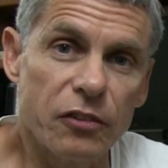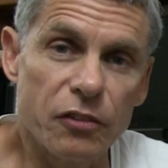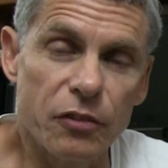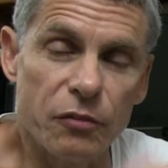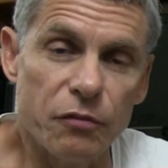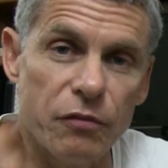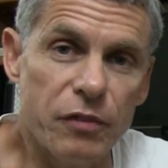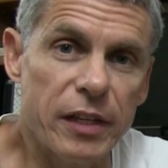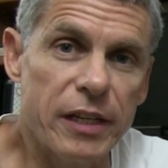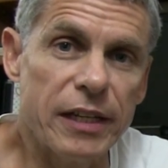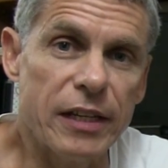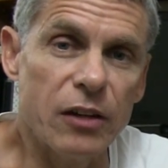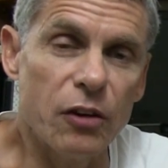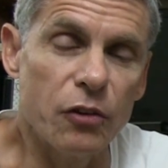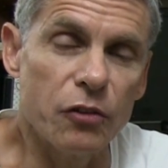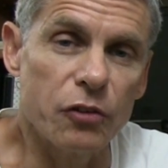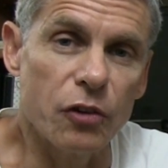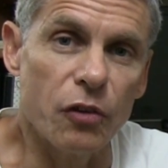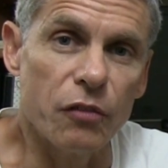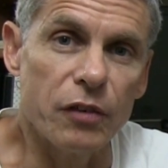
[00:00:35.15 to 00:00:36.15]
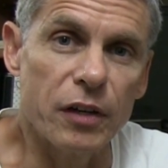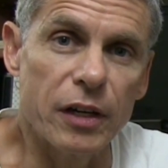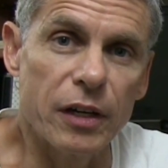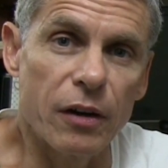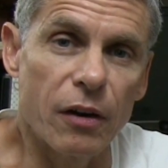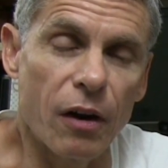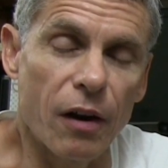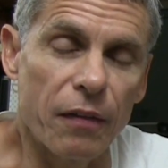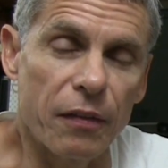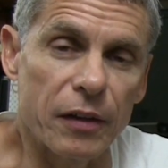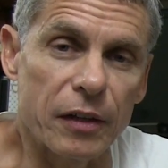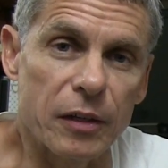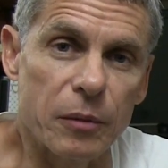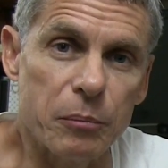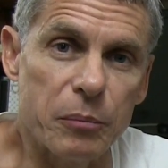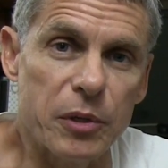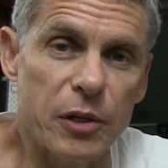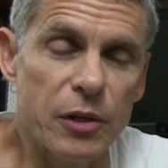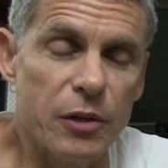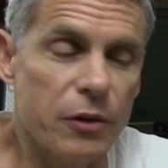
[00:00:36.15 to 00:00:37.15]
some videos over here on the
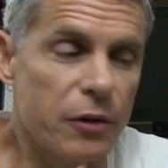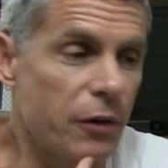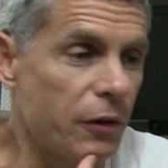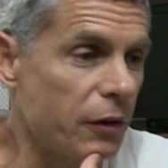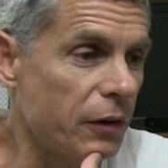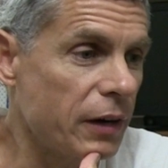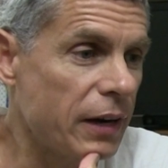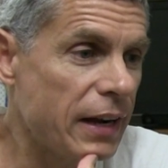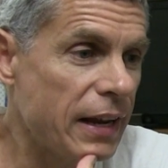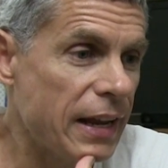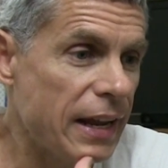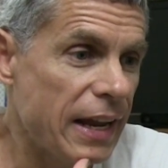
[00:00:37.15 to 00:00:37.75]
computer